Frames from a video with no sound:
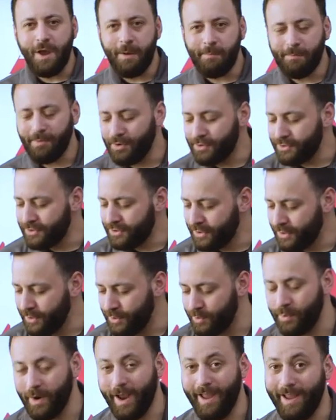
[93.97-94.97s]
Number
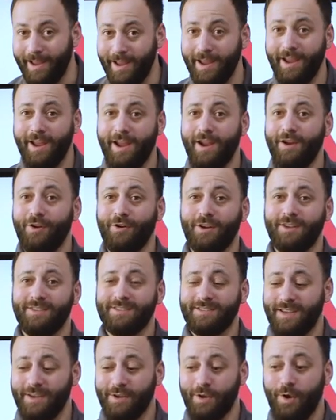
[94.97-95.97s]
two, air
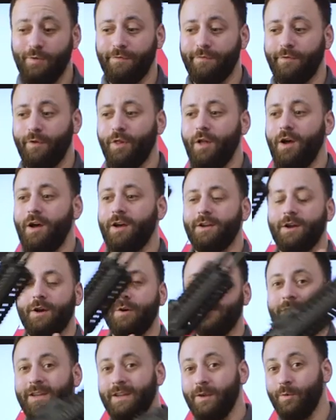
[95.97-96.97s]
guns can go full
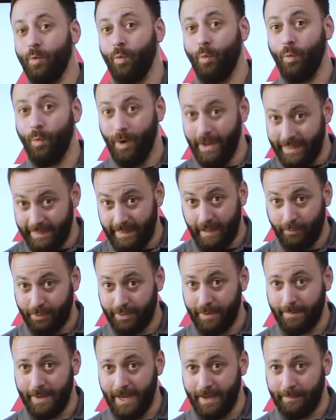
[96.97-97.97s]
auto
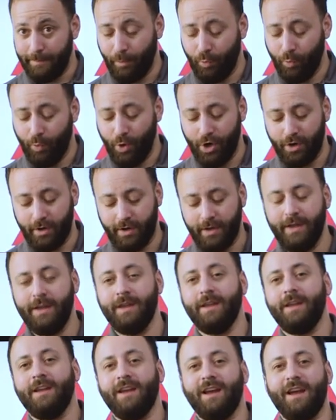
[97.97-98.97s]
without the paperwork.
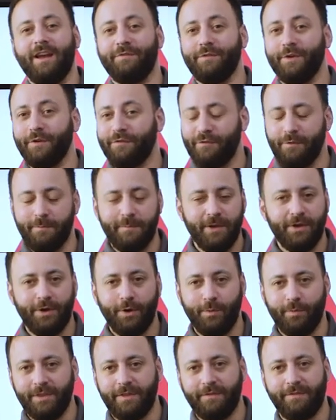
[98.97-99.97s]
If you're
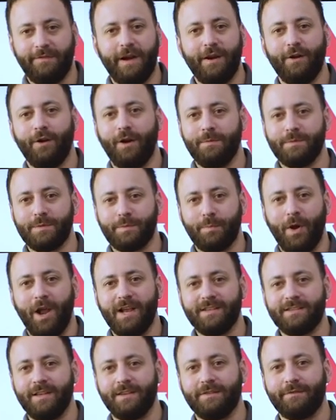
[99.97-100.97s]
familiar with the firearms
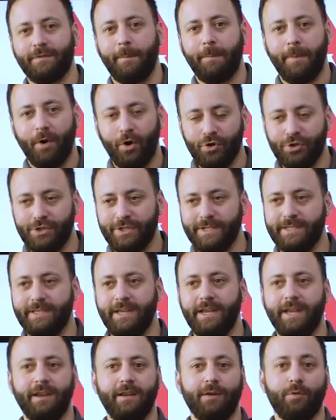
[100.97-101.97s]
process for
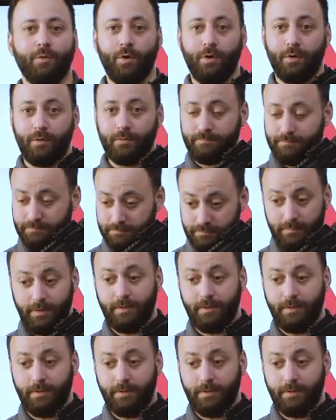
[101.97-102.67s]
purchasing or